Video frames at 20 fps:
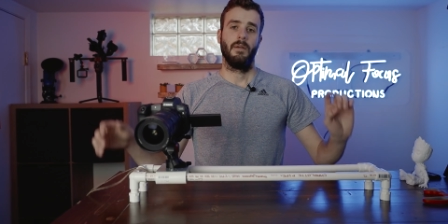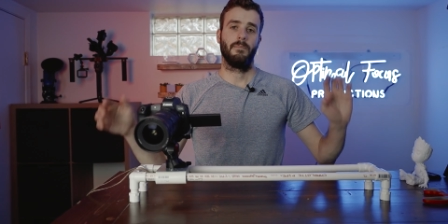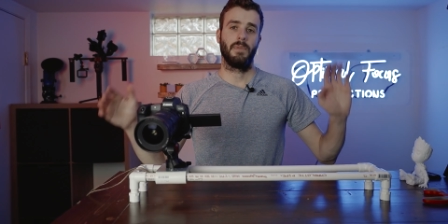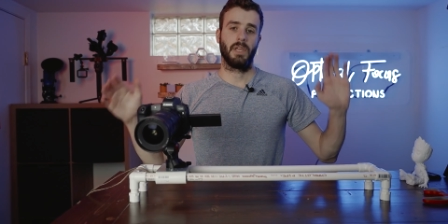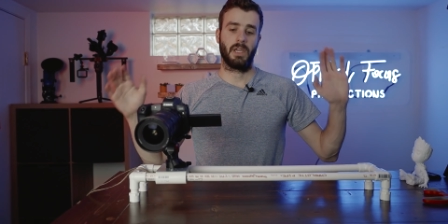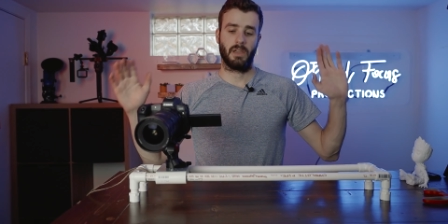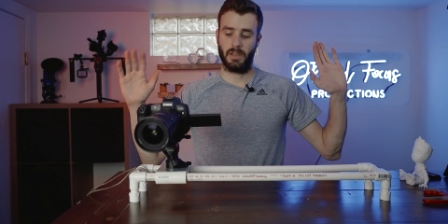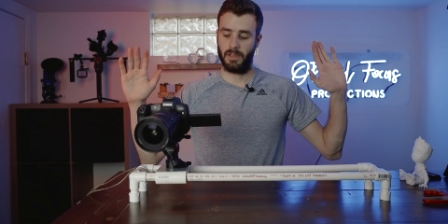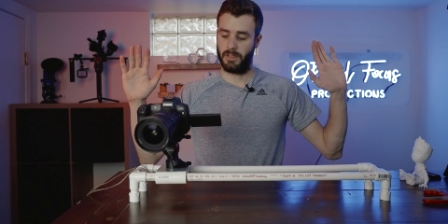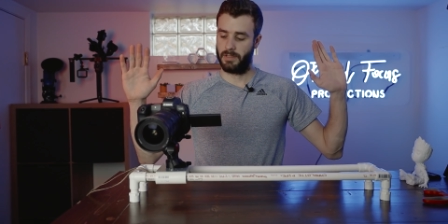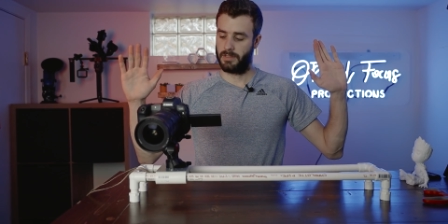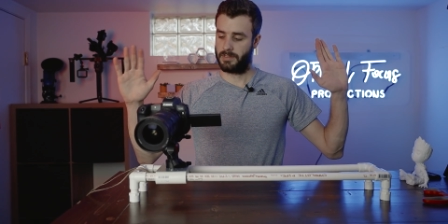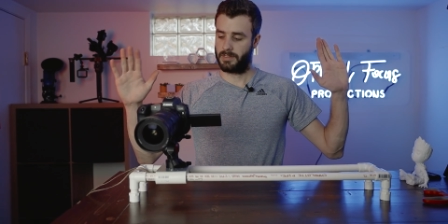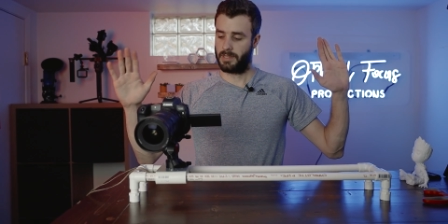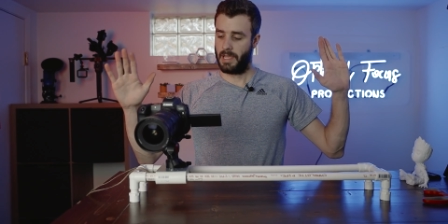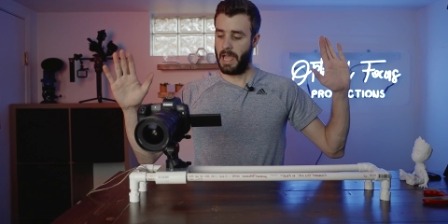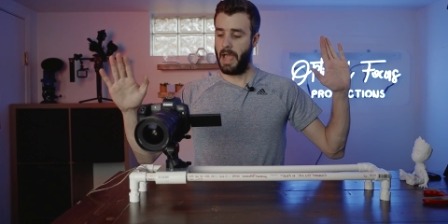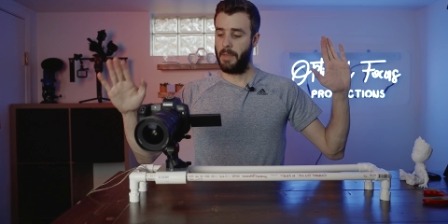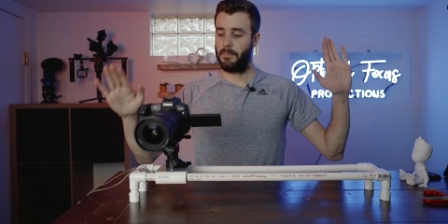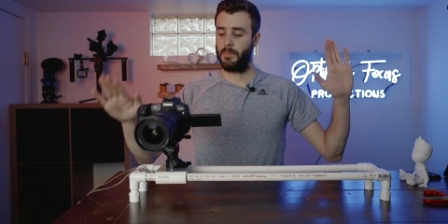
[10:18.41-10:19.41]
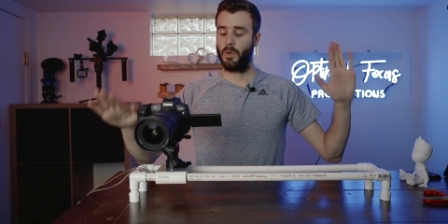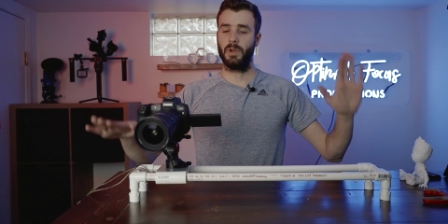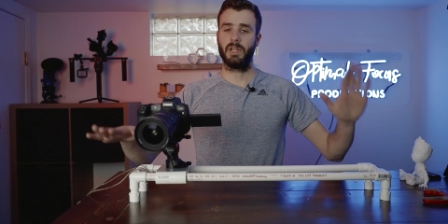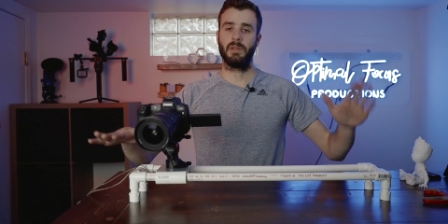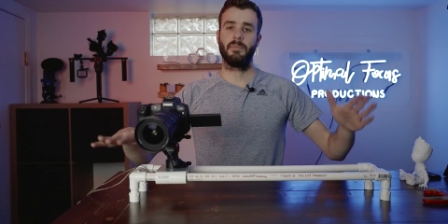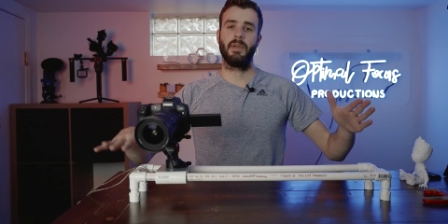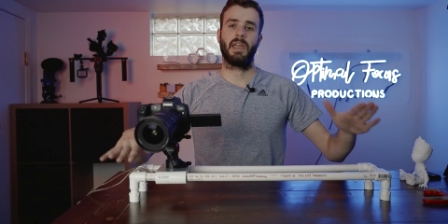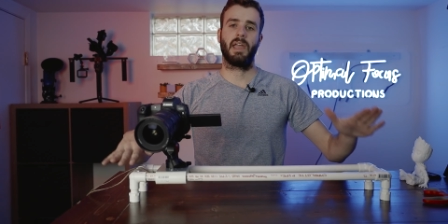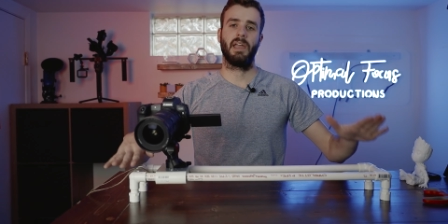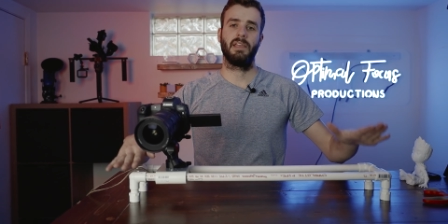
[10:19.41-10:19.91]
because I'm going
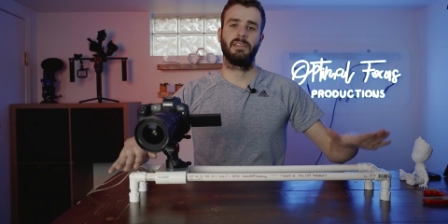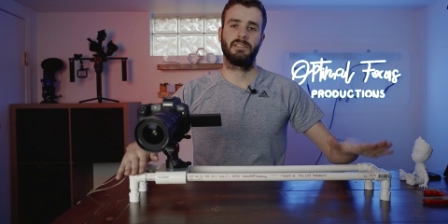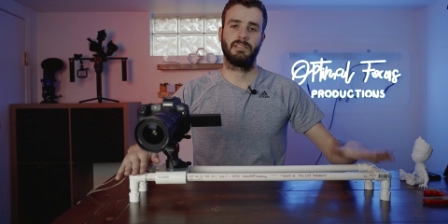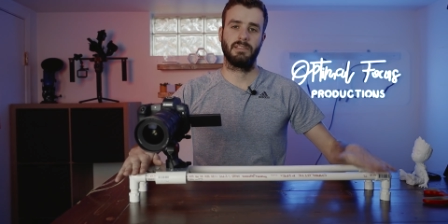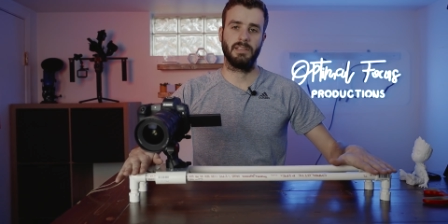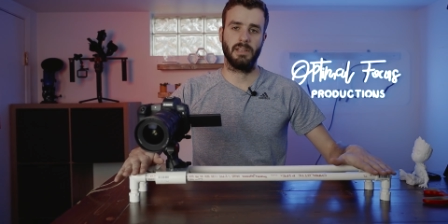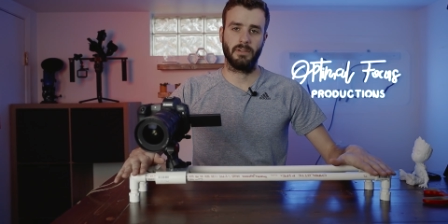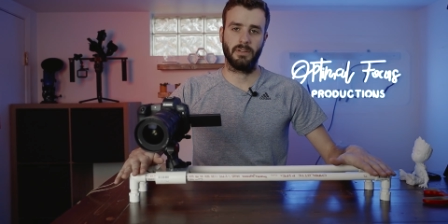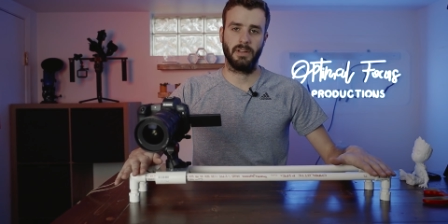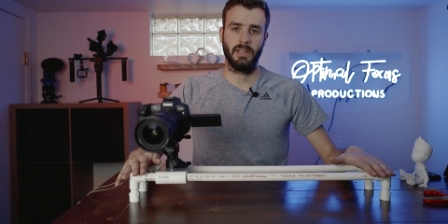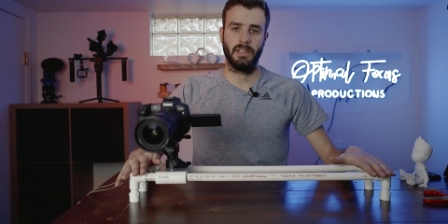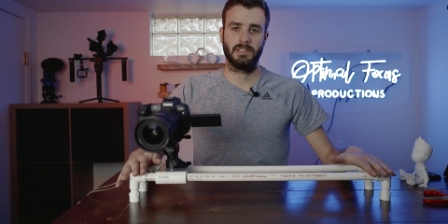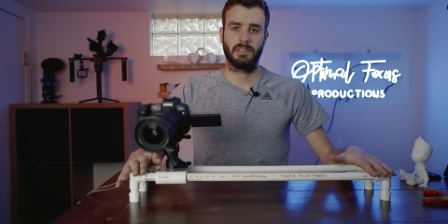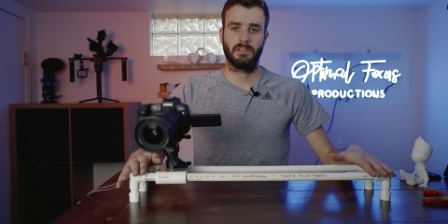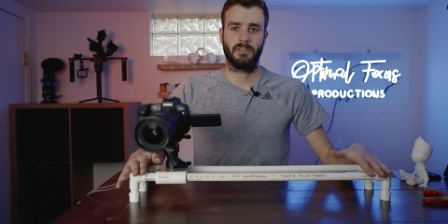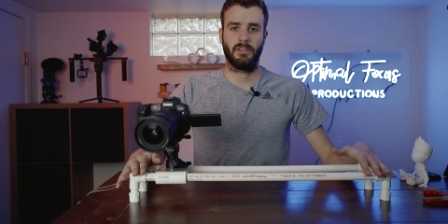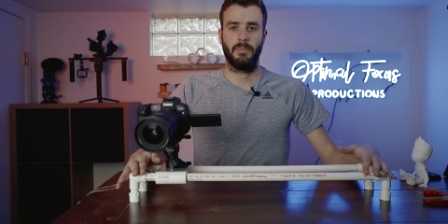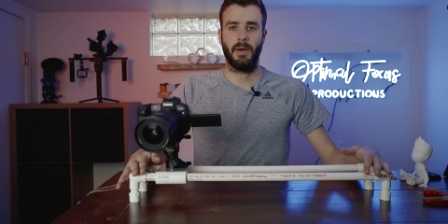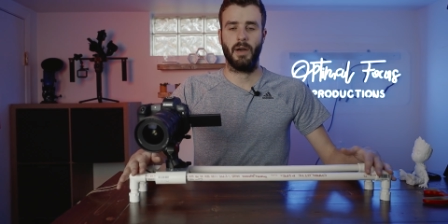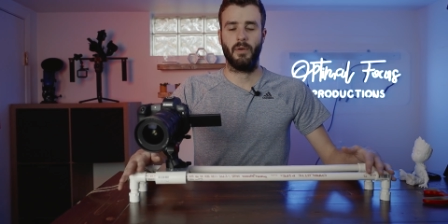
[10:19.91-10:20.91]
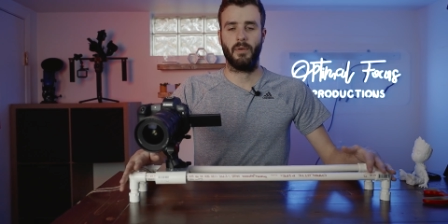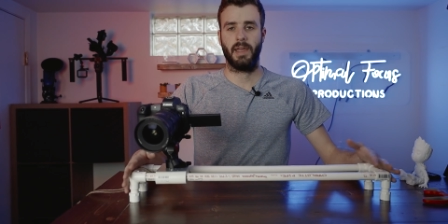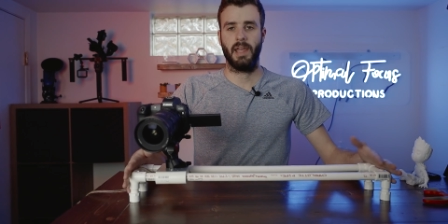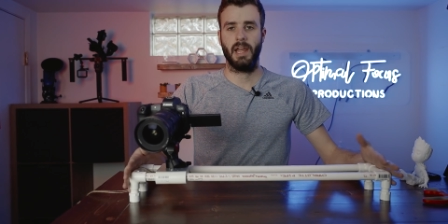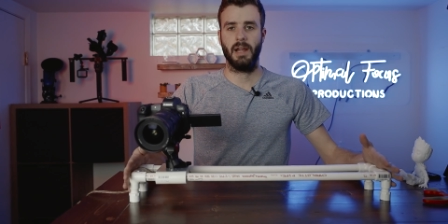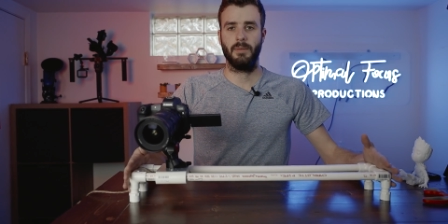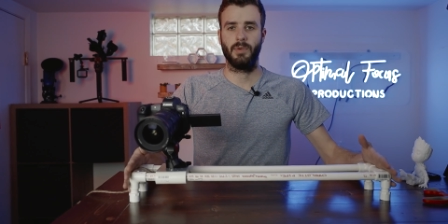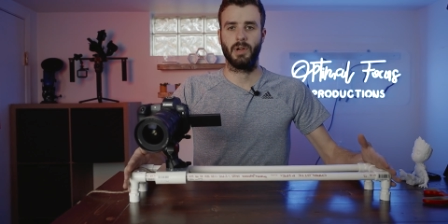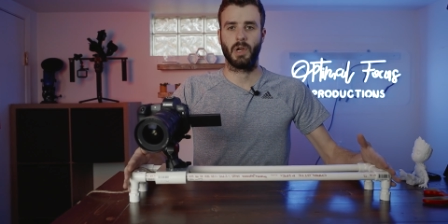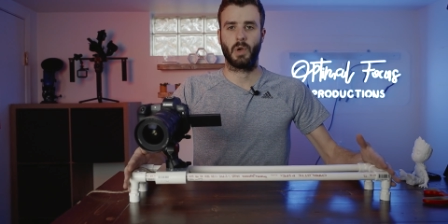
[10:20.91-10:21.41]
to make a series about
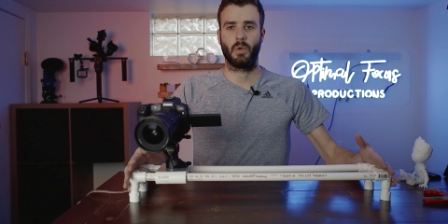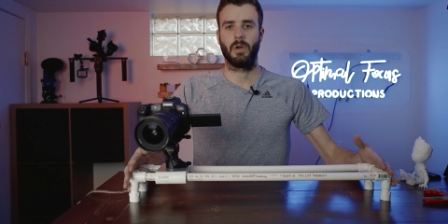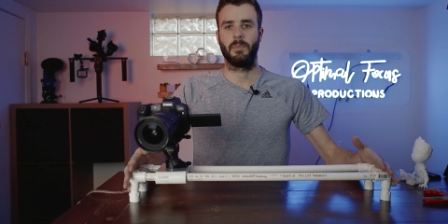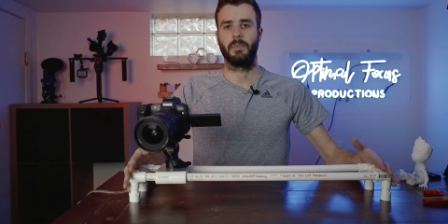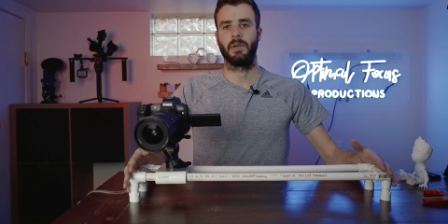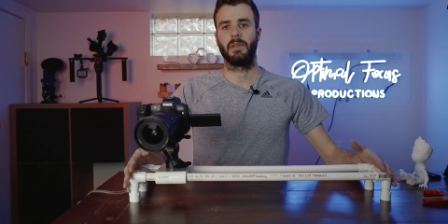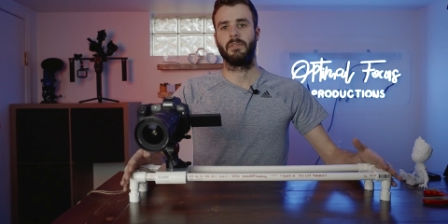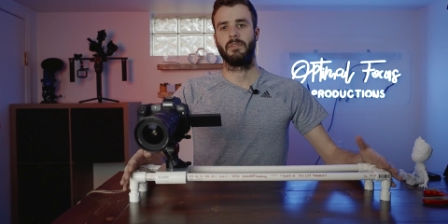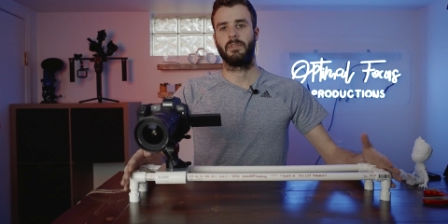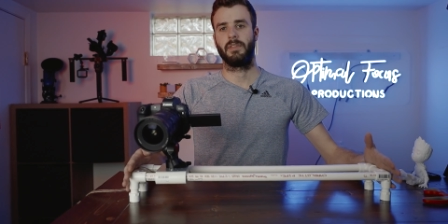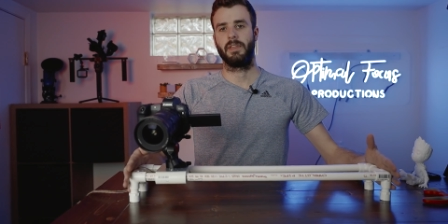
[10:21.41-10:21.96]
camera equipment.